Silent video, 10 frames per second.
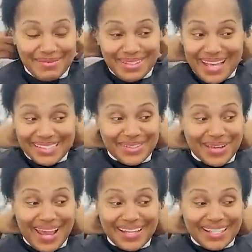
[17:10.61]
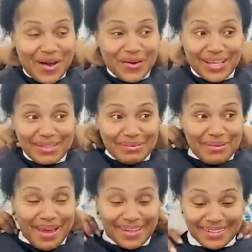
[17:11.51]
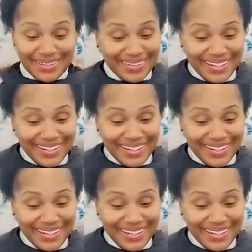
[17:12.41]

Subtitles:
But that's okay. Long is better.